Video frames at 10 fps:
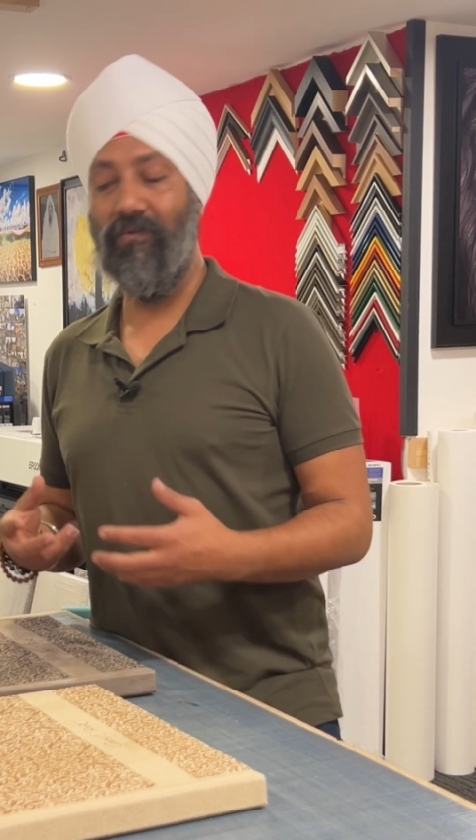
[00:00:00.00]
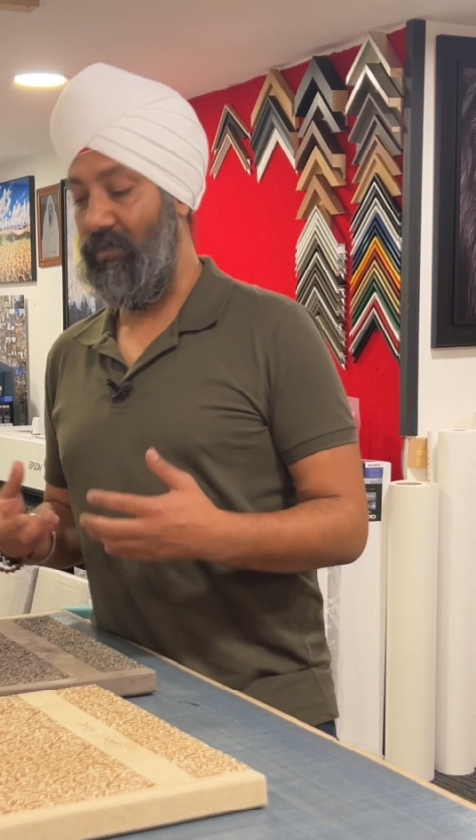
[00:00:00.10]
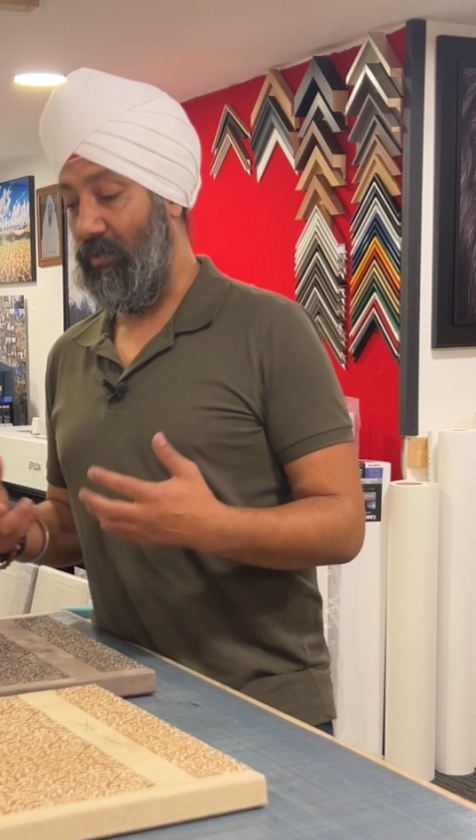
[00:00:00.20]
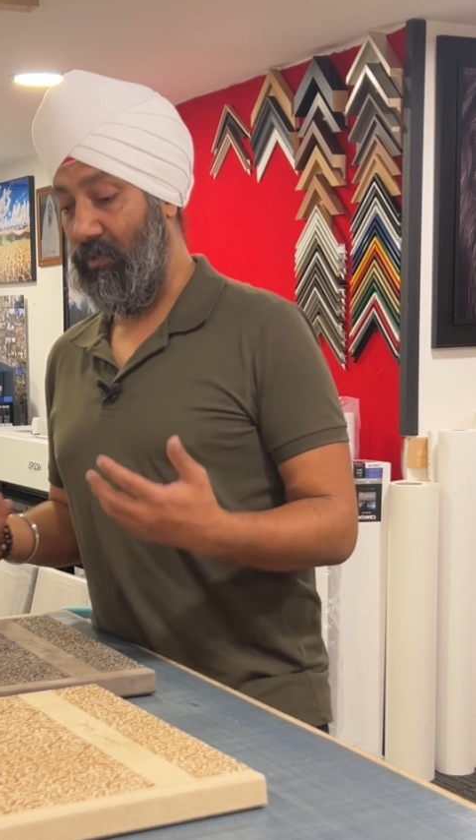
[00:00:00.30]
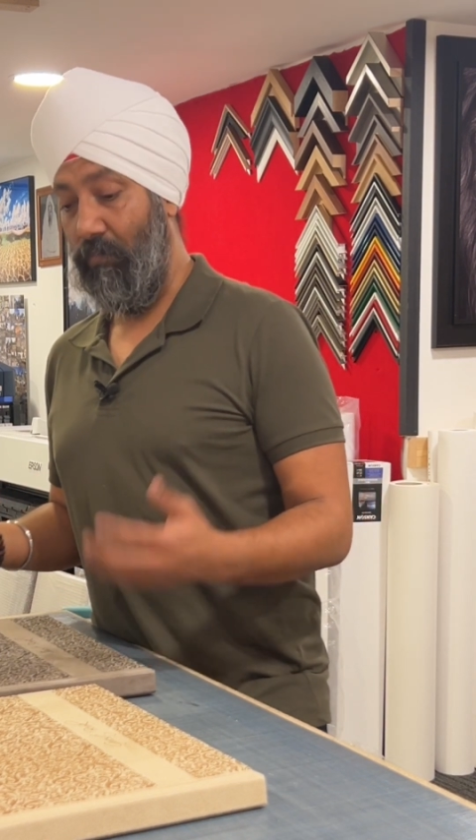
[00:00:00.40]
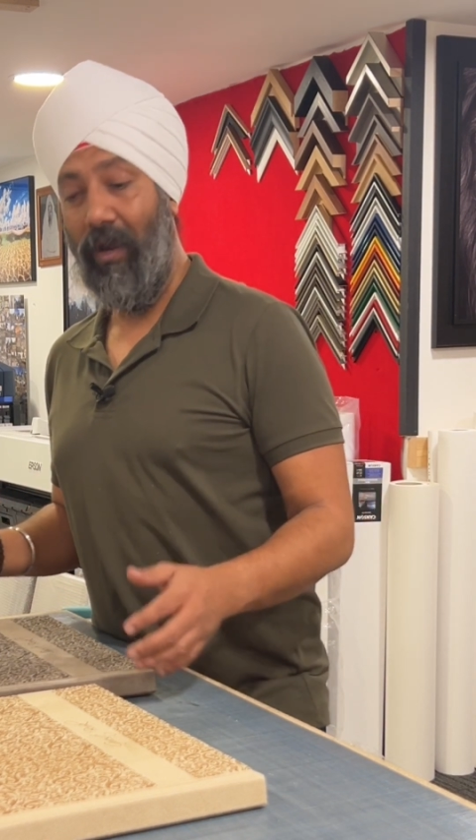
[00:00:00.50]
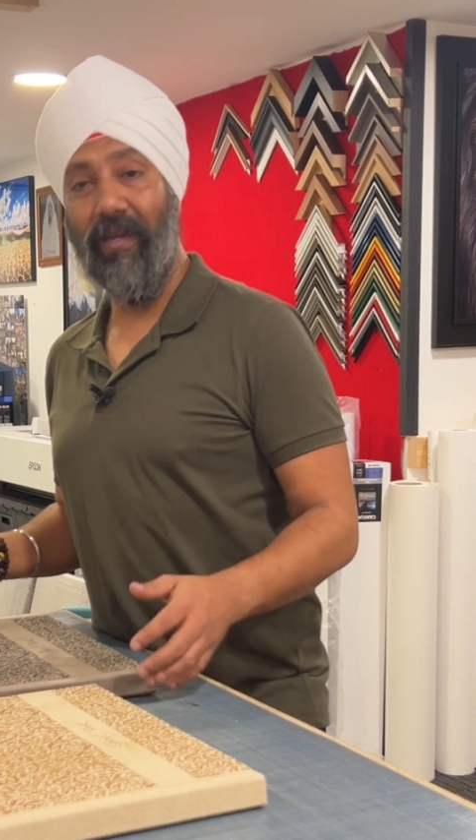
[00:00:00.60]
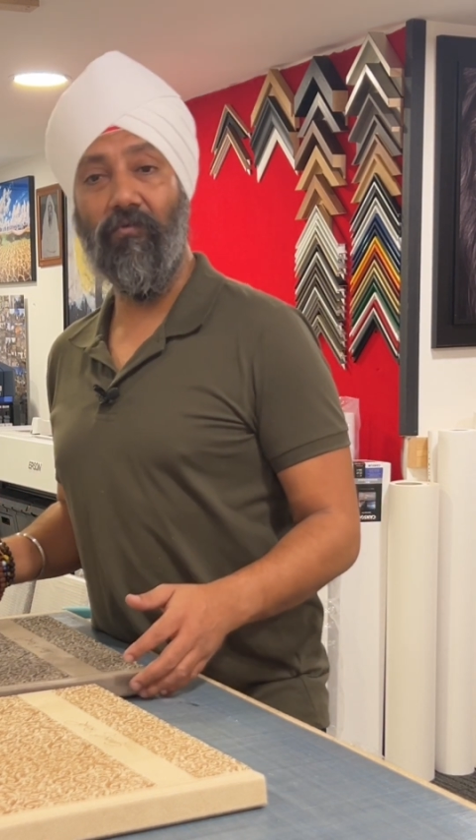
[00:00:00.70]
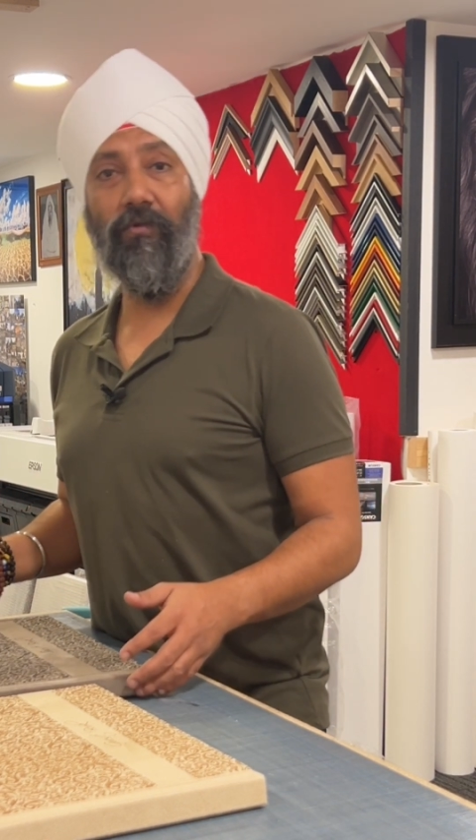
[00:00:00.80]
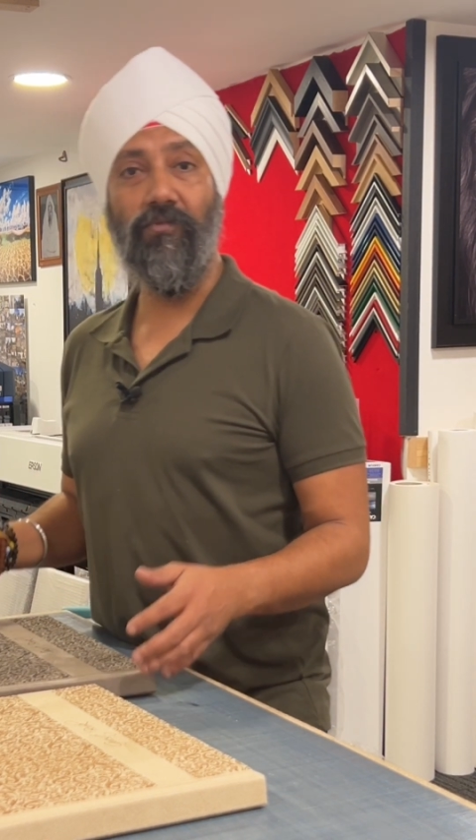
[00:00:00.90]
the bride
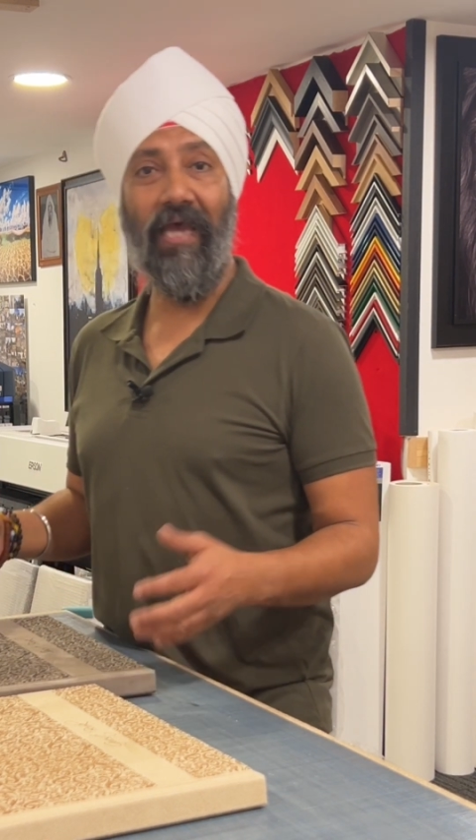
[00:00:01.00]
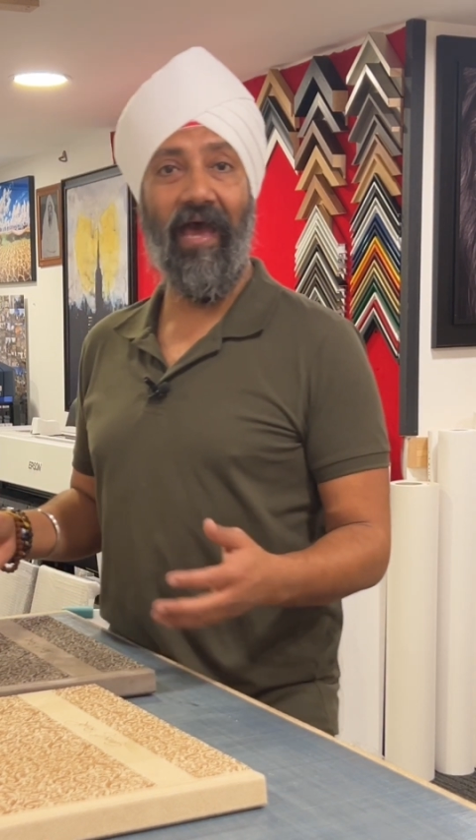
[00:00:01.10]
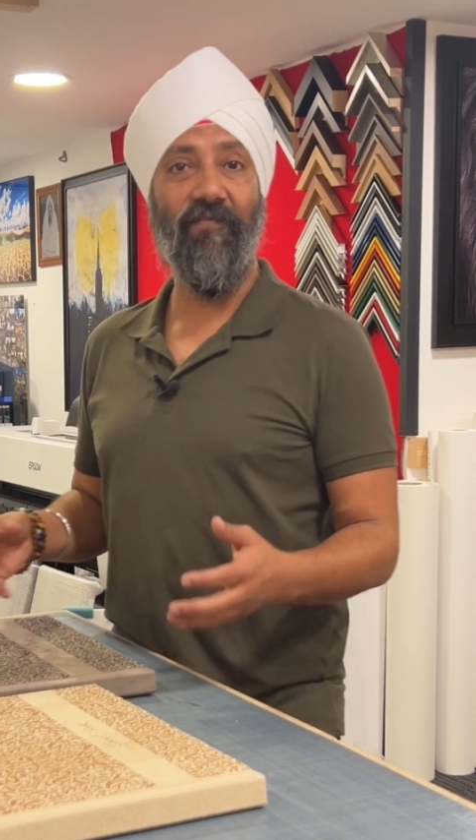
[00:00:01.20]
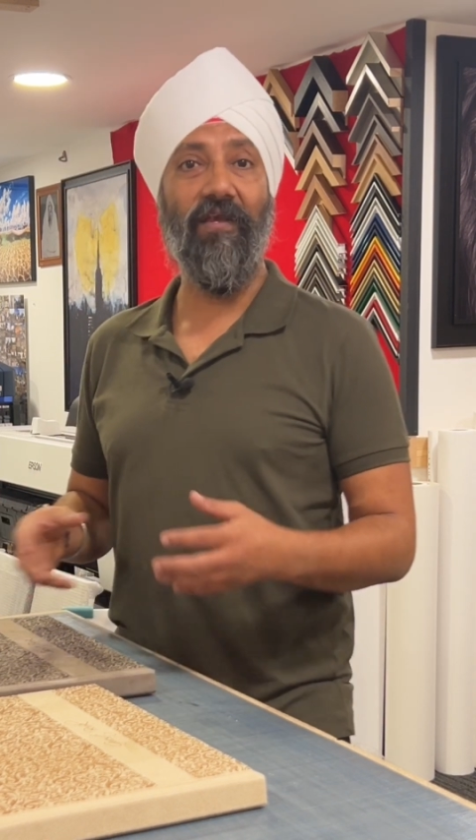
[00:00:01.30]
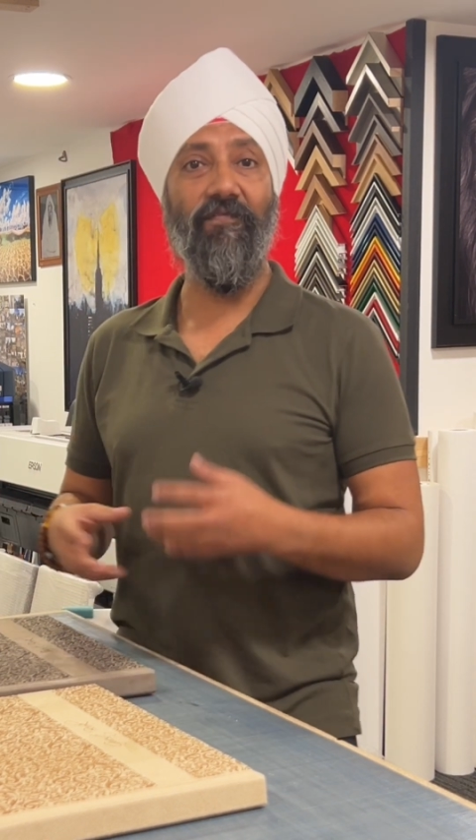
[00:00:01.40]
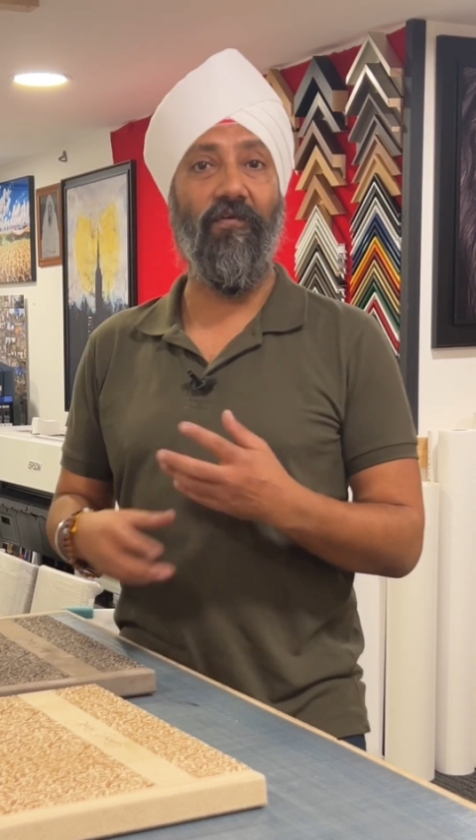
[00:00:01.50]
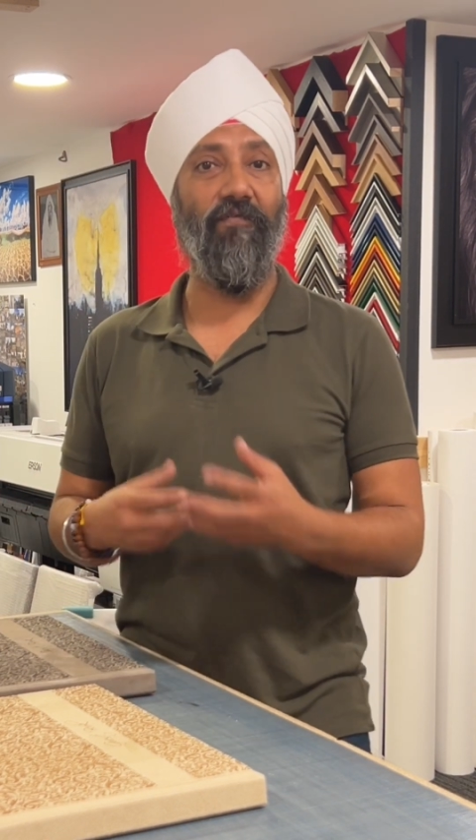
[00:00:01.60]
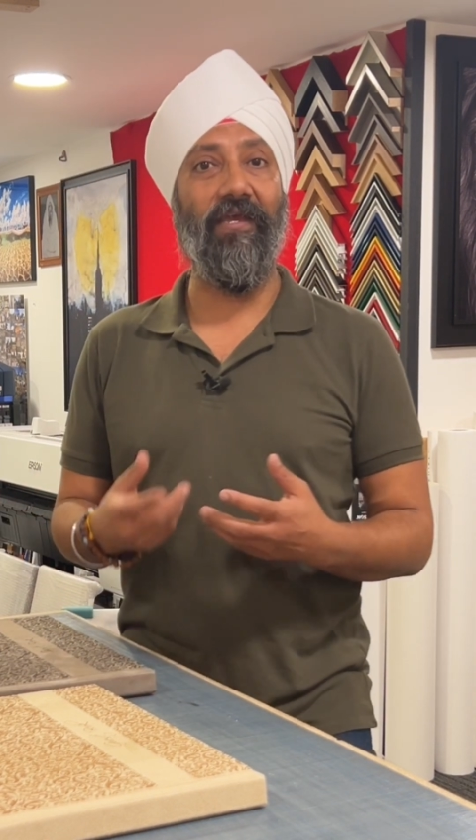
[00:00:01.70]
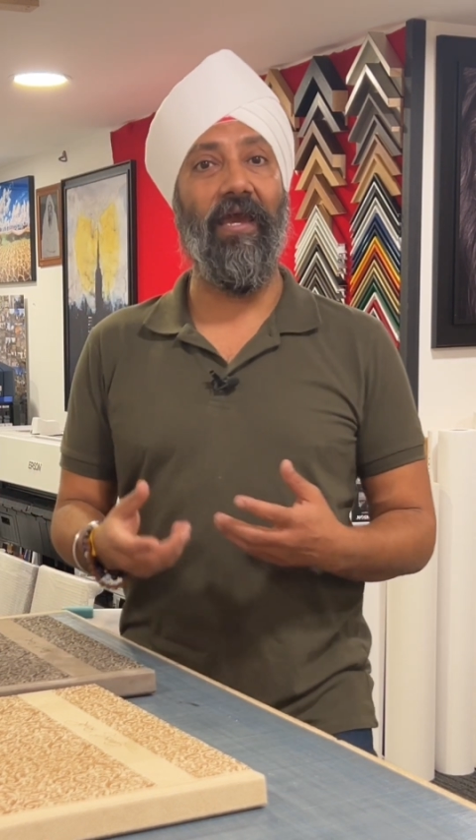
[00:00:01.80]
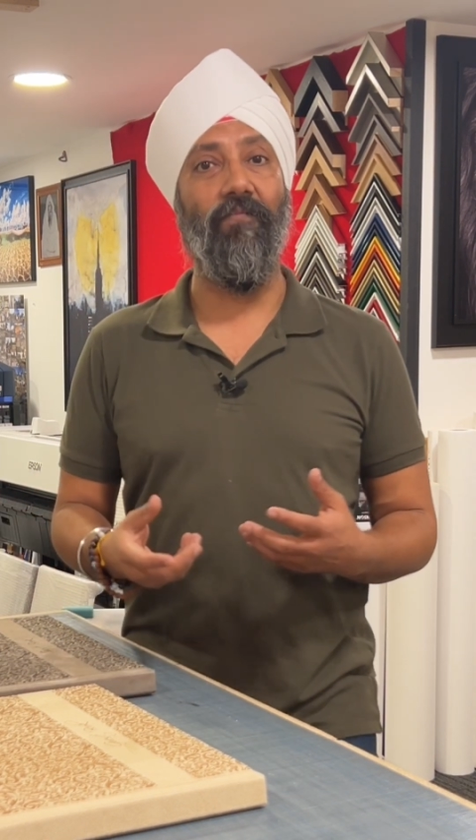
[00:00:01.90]
and grooms have in
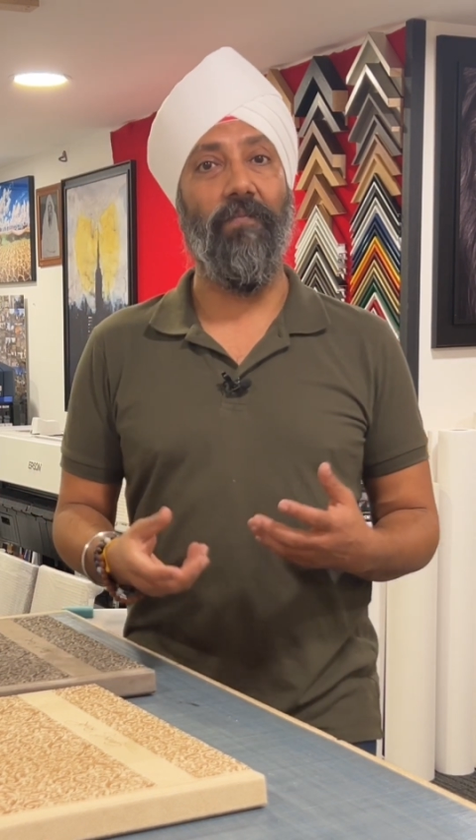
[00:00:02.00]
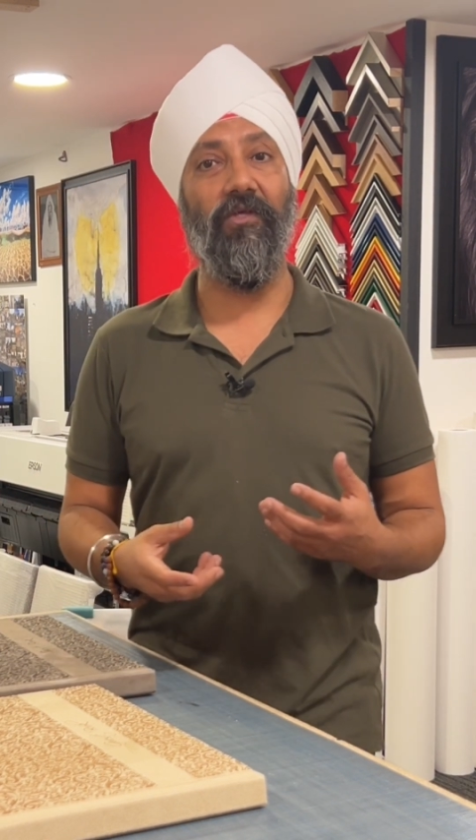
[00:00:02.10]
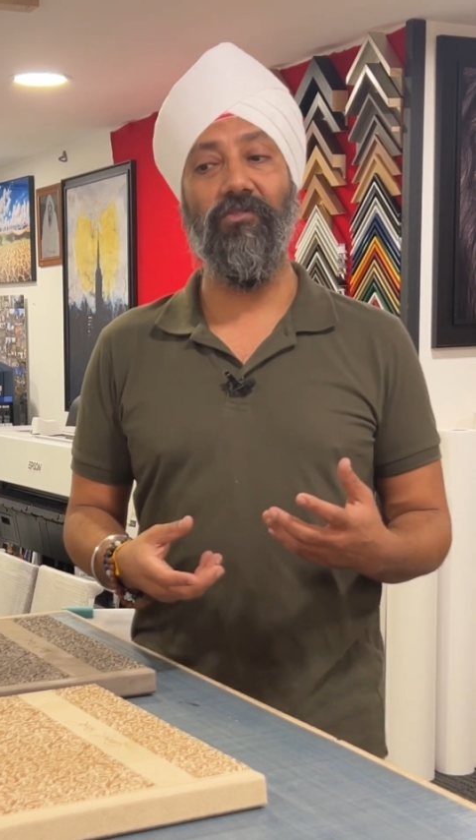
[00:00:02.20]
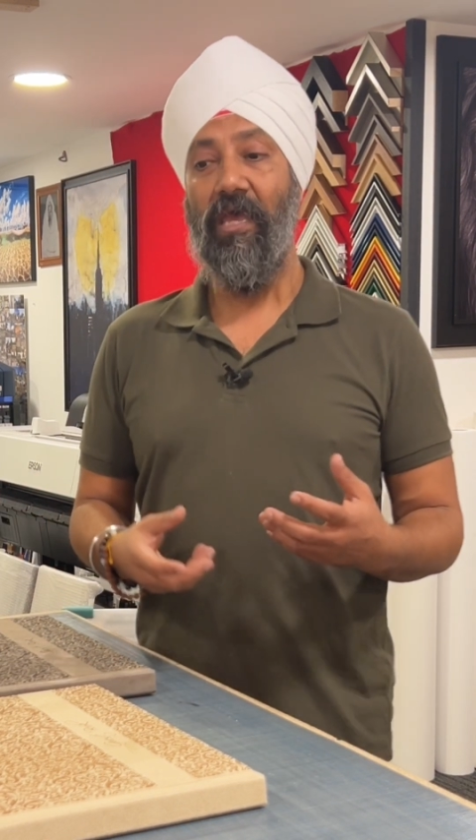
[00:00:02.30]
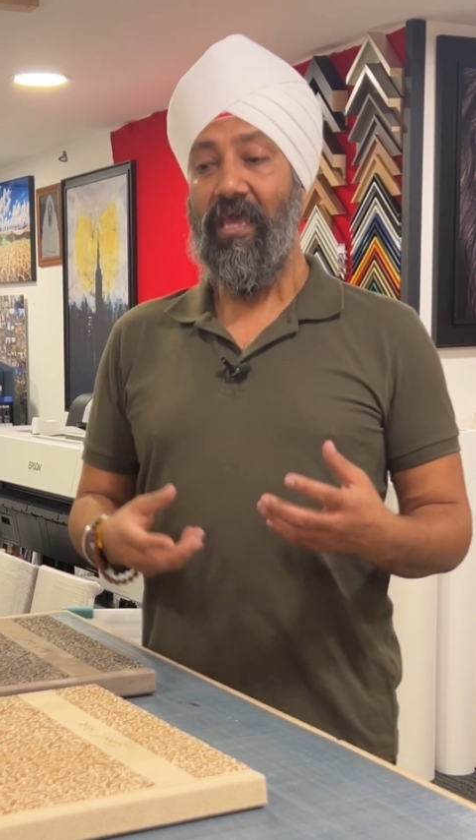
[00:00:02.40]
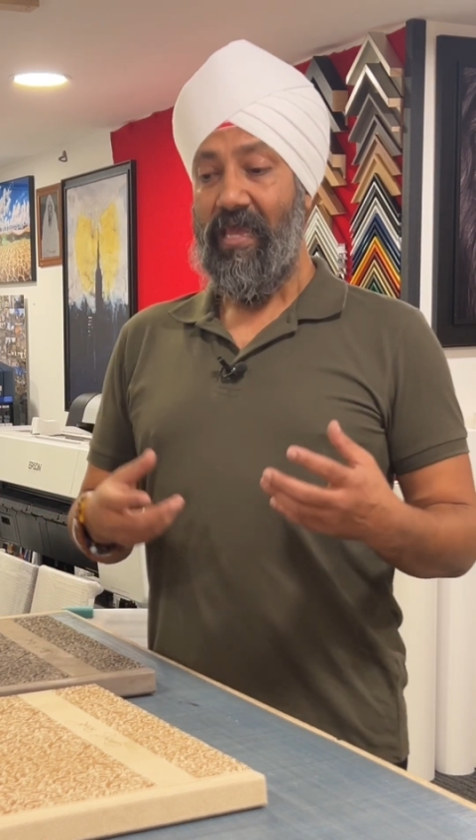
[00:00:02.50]
front of a camera, because